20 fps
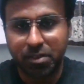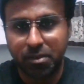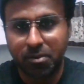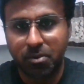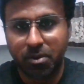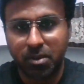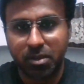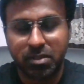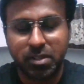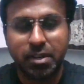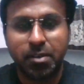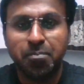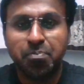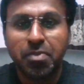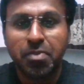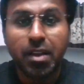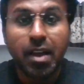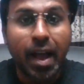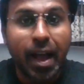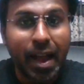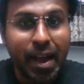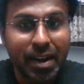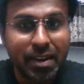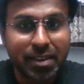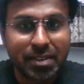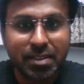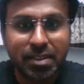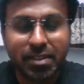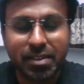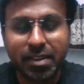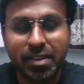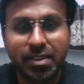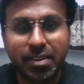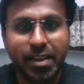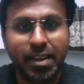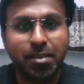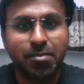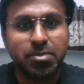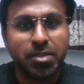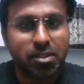what is that, ads at that
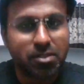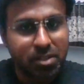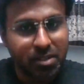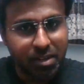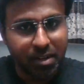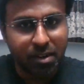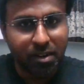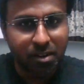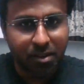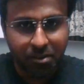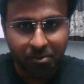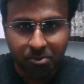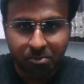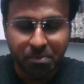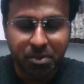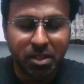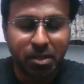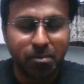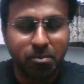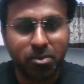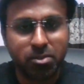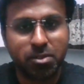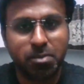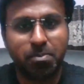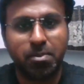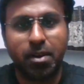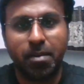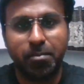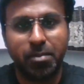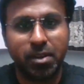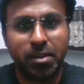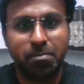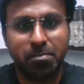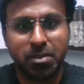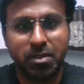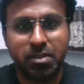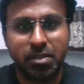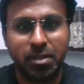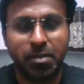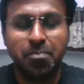time, Sachin Tendulkar would be the most prominent
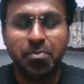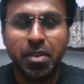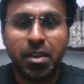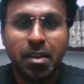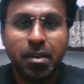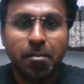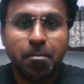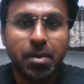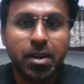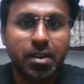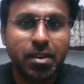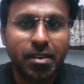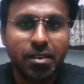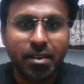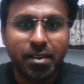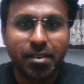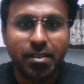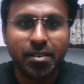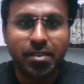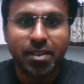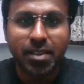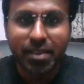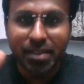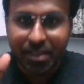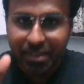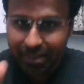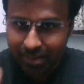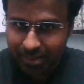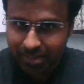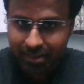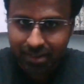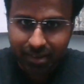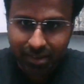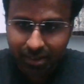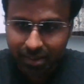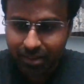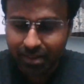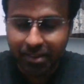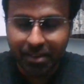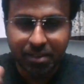person. But Rahul
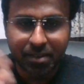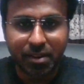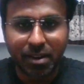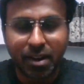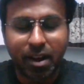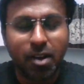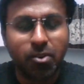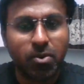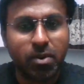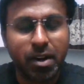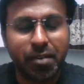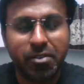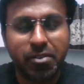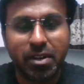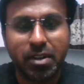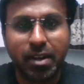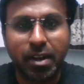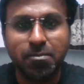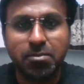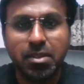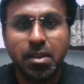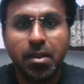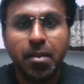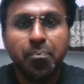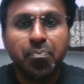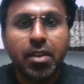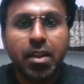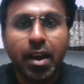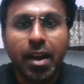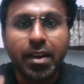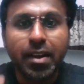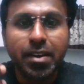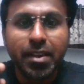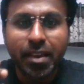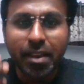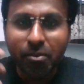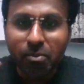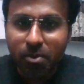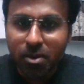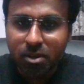Dravid comes, and
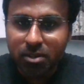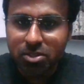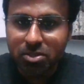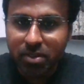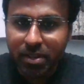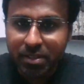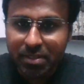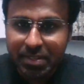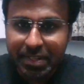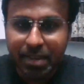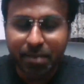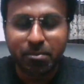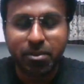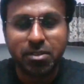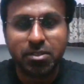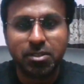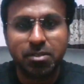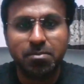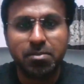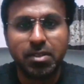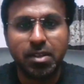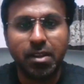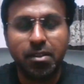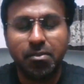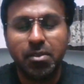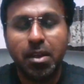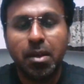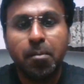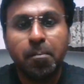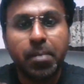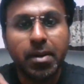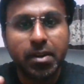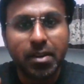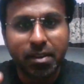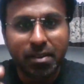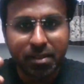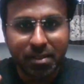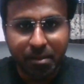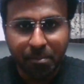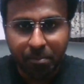he wants to establish himself, but
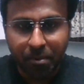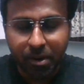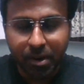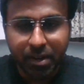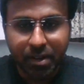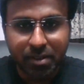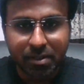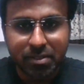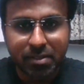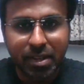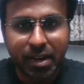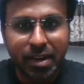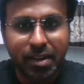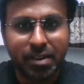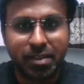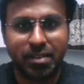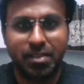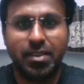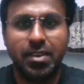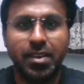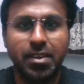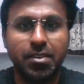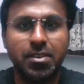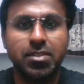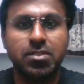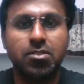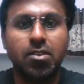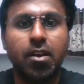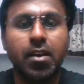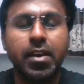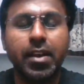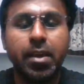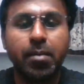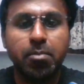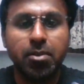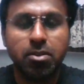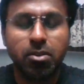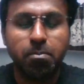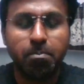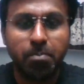the point is that he is not
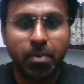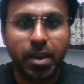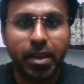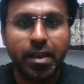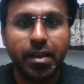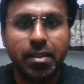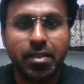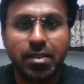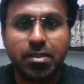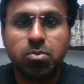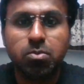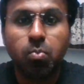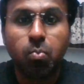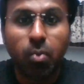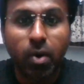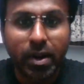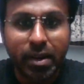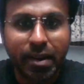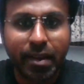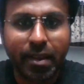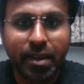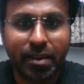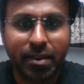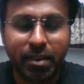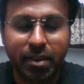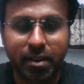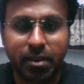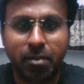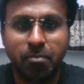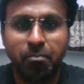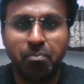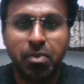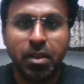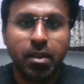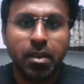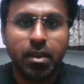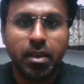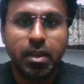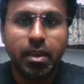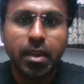able to play this one-day cricket.
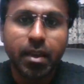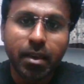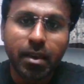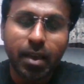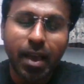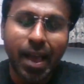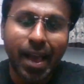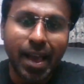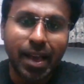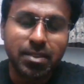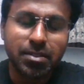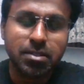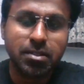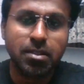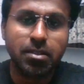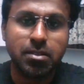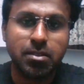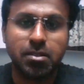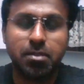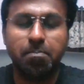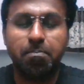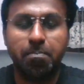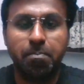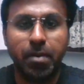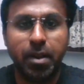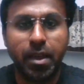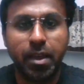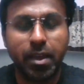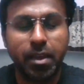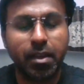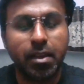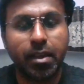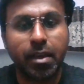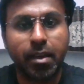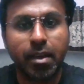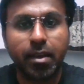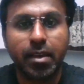He has this playing